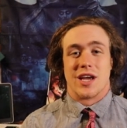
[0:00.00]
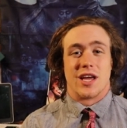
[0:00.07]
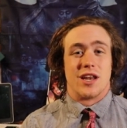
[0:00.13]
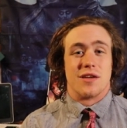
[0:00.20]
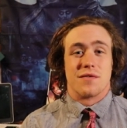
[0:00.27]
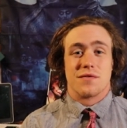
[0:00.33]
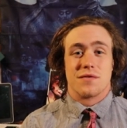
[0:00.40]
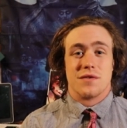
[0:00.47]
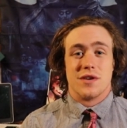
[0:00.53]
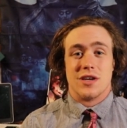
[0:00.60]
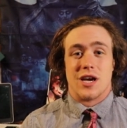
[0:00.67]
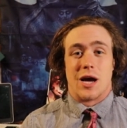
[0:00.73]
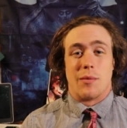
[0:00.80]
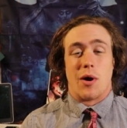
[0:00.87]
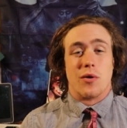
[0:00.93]
and if
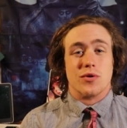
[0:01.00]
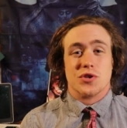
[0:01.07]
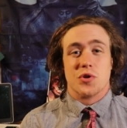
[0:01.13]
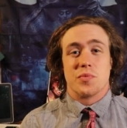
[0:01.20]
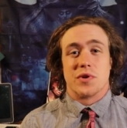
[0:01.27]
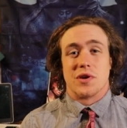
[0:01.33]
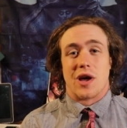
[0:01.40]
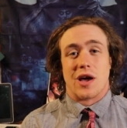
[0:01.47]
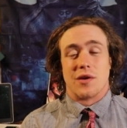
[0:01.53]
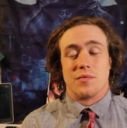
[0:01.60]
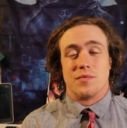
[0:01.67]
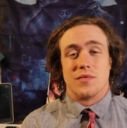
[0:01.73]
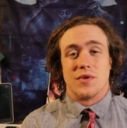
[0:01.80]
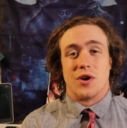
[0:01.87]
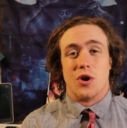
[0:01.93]
I'm always open,
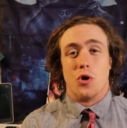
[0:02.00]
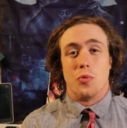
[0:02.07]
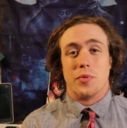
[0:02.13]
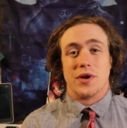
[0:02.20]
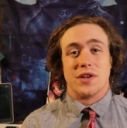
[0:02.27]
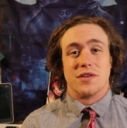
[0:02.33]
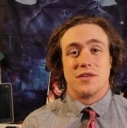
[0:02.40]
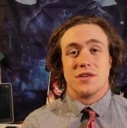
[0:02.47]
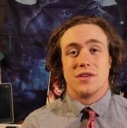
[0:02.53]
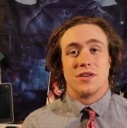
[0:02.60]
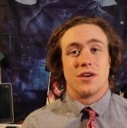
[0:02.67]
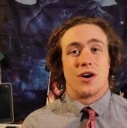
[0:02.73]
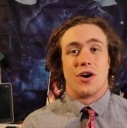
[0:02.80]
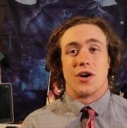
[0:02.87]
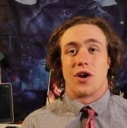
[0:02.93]
I'm open
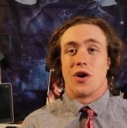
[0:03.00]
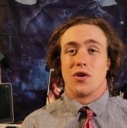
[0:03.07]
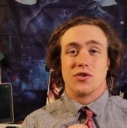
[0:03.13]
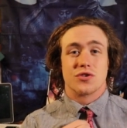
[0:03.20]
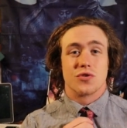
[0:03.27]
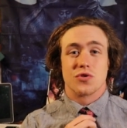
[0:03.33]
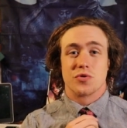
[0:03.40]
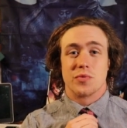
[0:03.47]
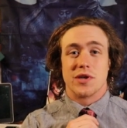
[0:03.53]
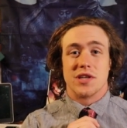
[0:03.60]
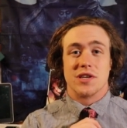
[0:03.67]
on all the social